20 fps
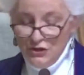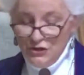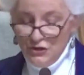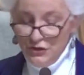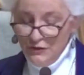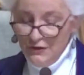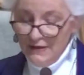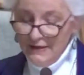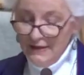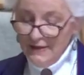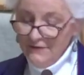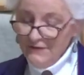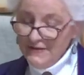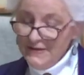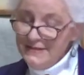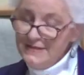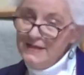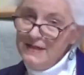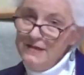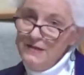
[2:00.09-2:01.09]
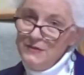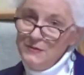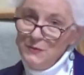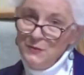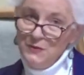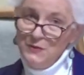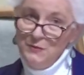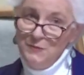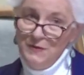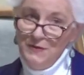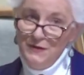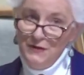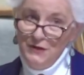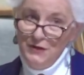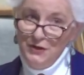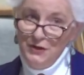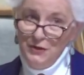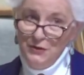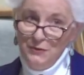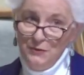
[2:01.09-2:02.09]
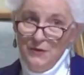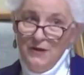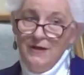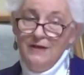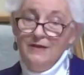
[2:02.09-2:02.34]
Judy Livingston is going to be the new